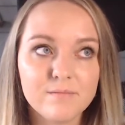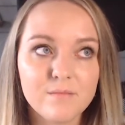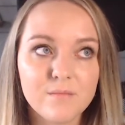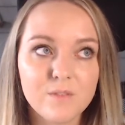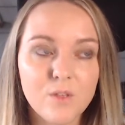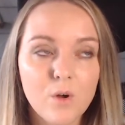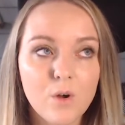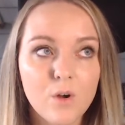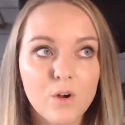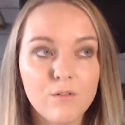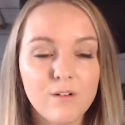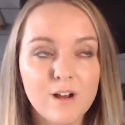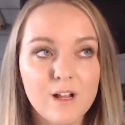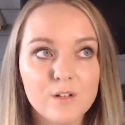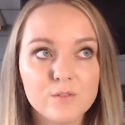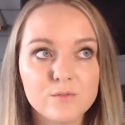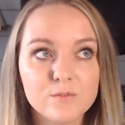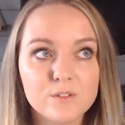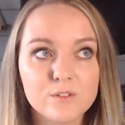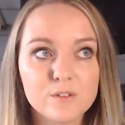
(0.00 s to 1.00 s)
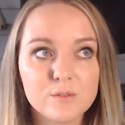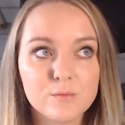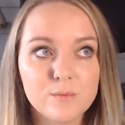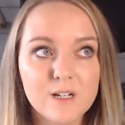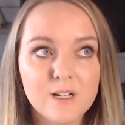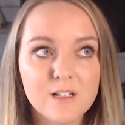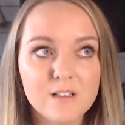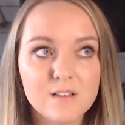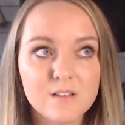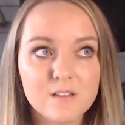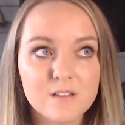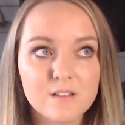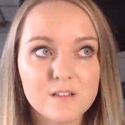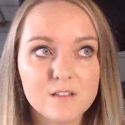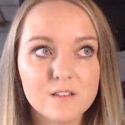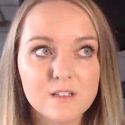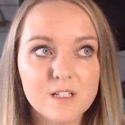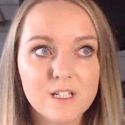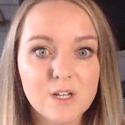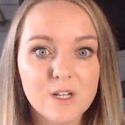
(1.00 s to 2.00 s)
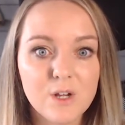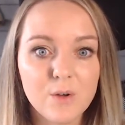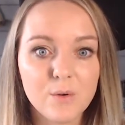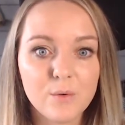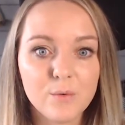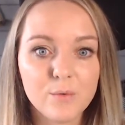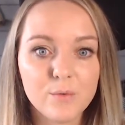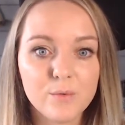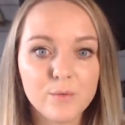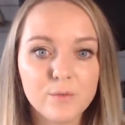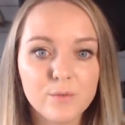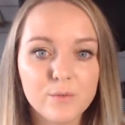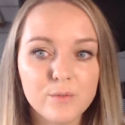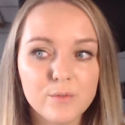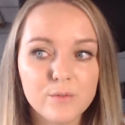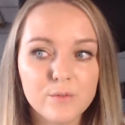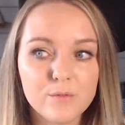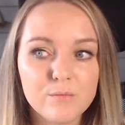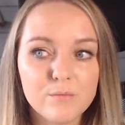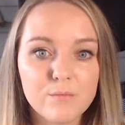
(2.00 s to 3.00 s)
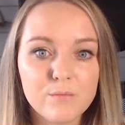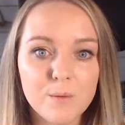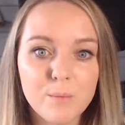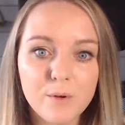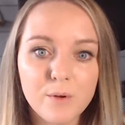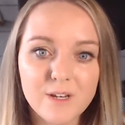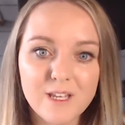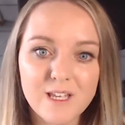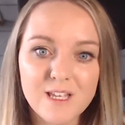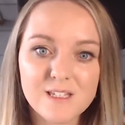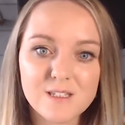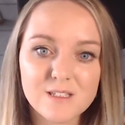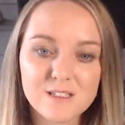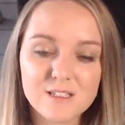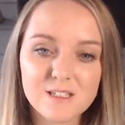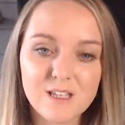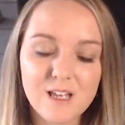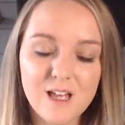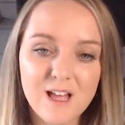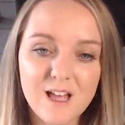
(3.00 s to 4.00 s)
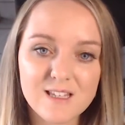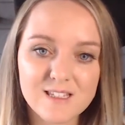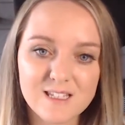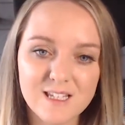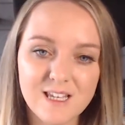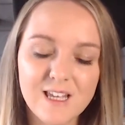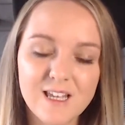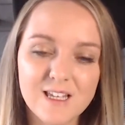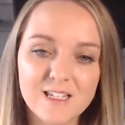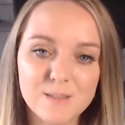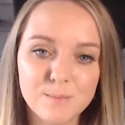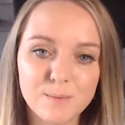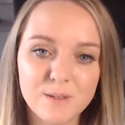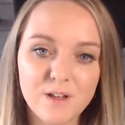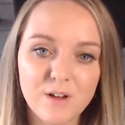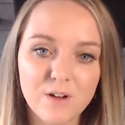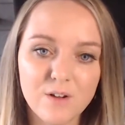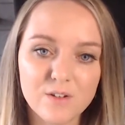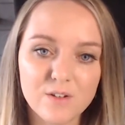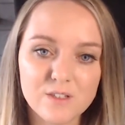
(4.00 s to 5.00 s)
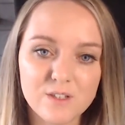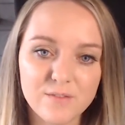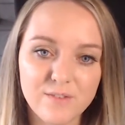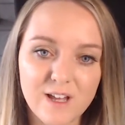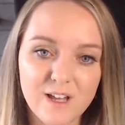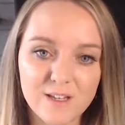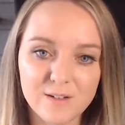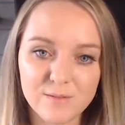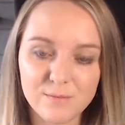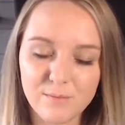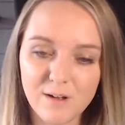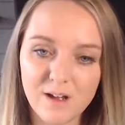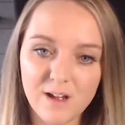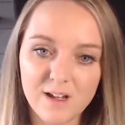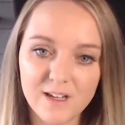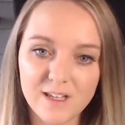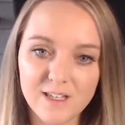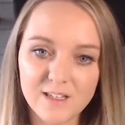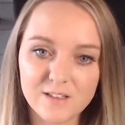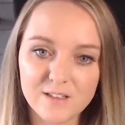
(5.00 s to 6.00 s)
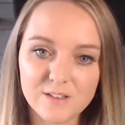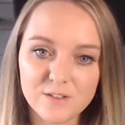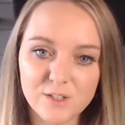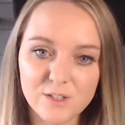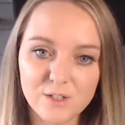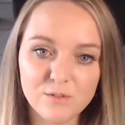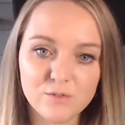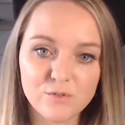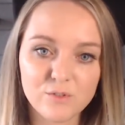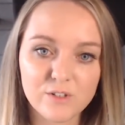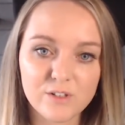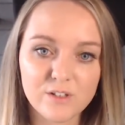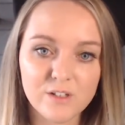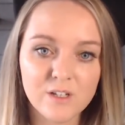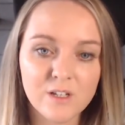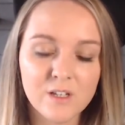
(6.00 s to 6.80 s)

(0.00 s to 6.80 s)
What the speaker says: thought around, well, my body is as it is because I've had my children.